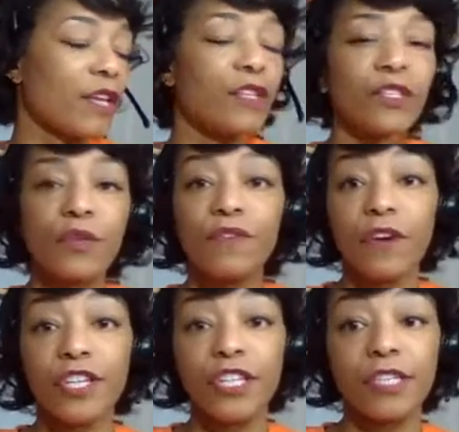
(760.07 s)
So
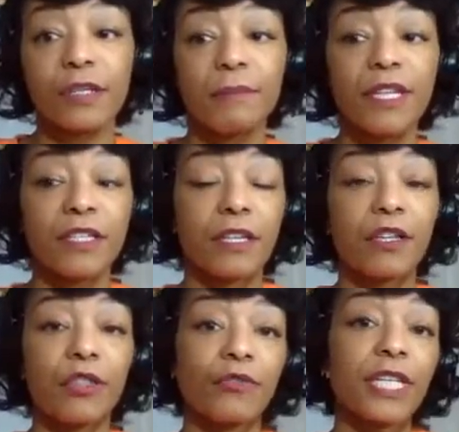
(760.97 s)
far, she's missed
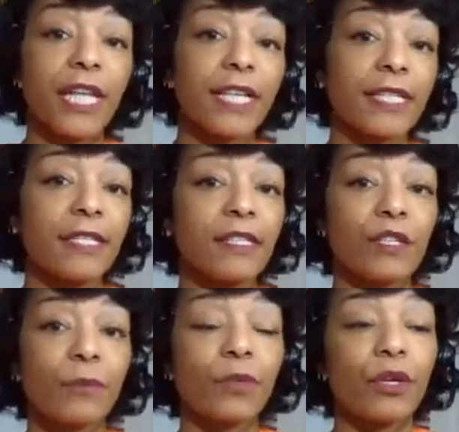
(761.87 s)
3 lessons,
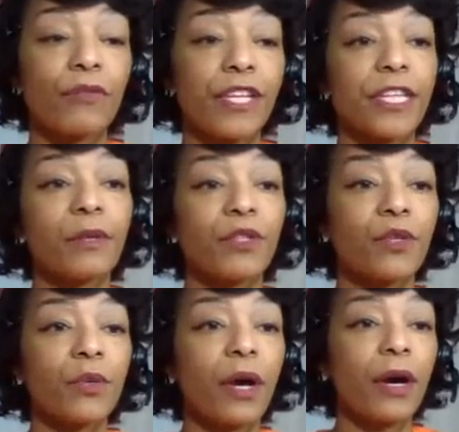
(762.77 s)
so I'm going to reach out
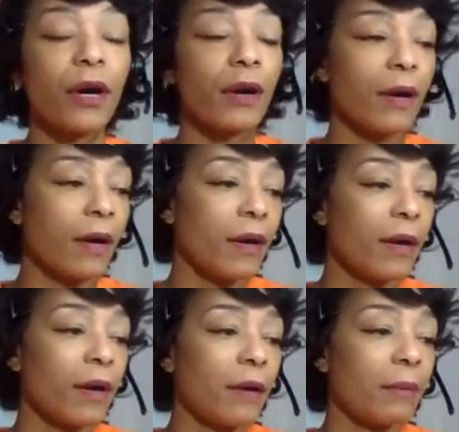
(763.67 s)
to her
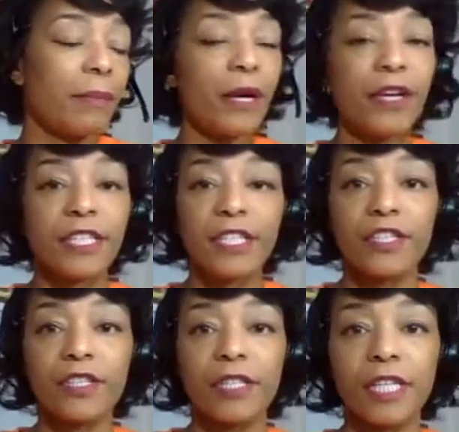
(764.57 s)
parents
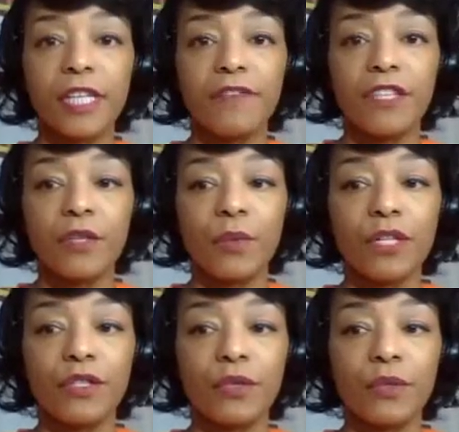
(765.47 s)
just to see if she
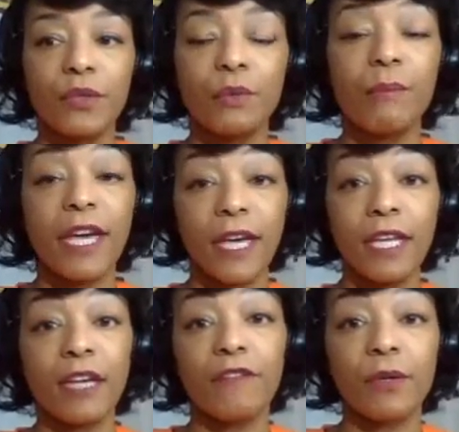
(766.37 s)
wants to make
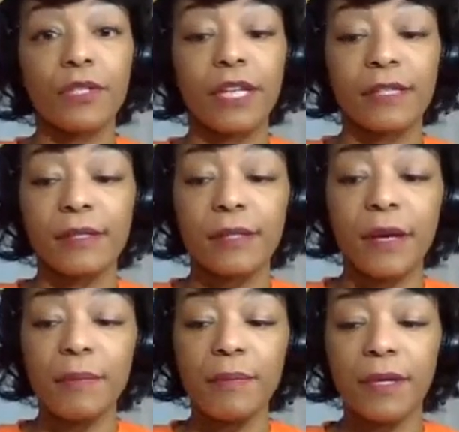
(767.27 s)
any of those lessons up.